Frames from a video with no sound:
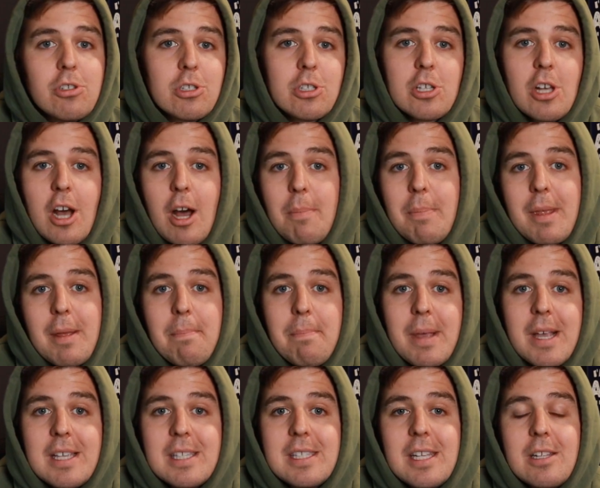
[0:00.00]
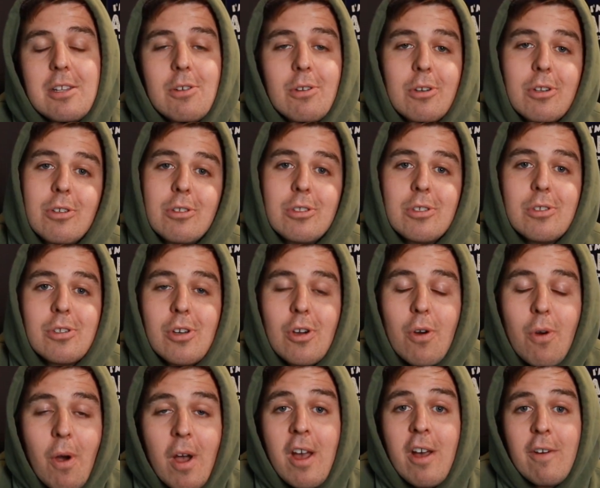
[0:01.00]
just copy and paste it. You're good to
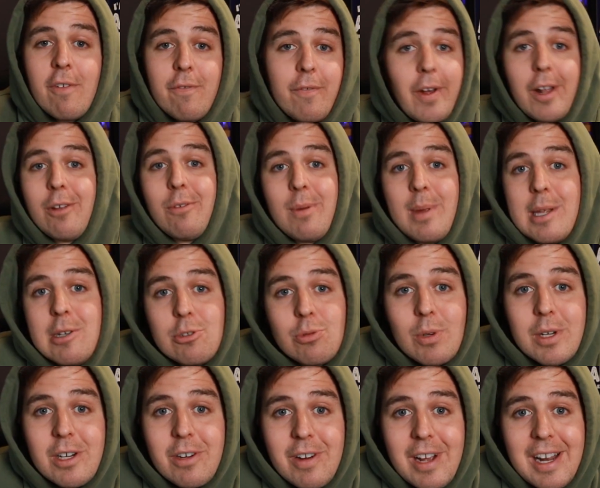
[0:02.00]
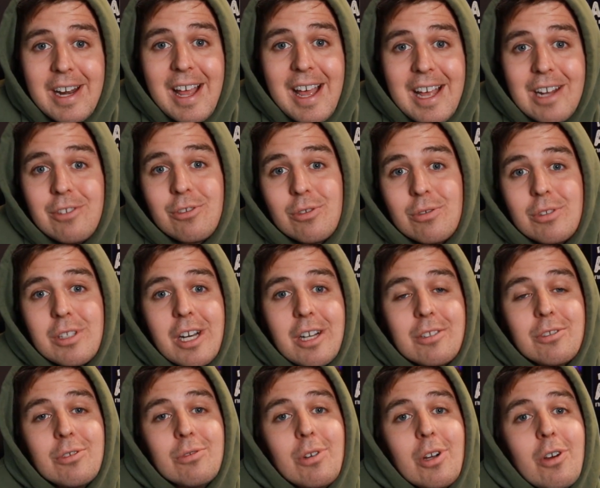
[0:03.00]
go. Follow me on Twitter at
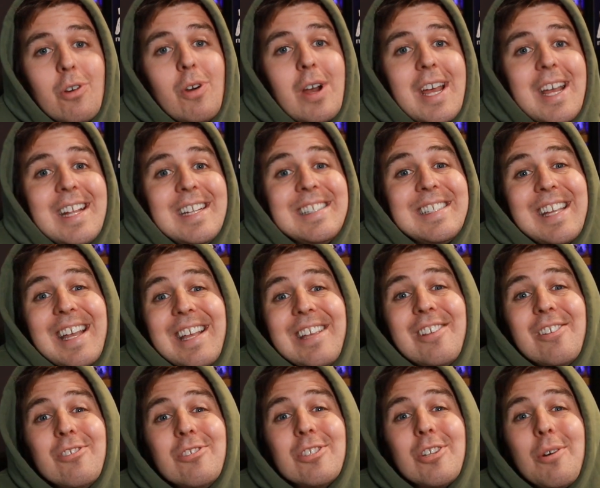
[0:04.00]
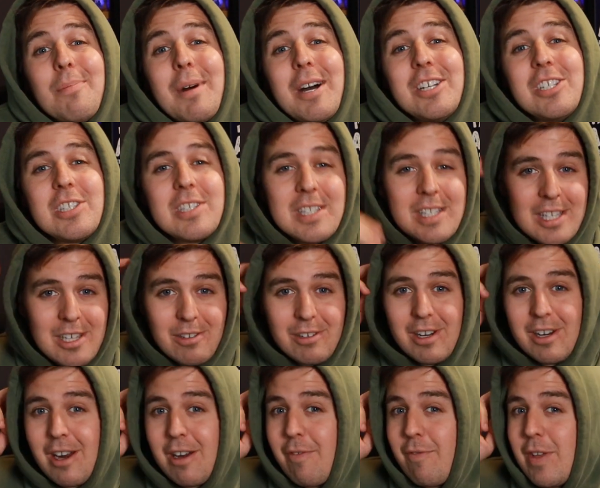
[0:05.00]
andrew.duro. And thank you so much. See you in
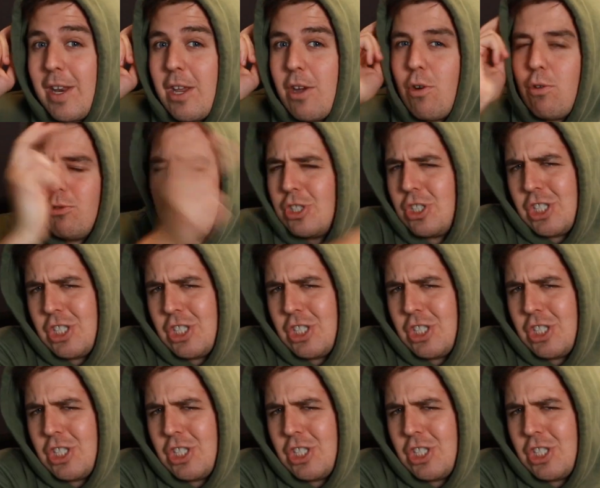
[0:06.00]
another video.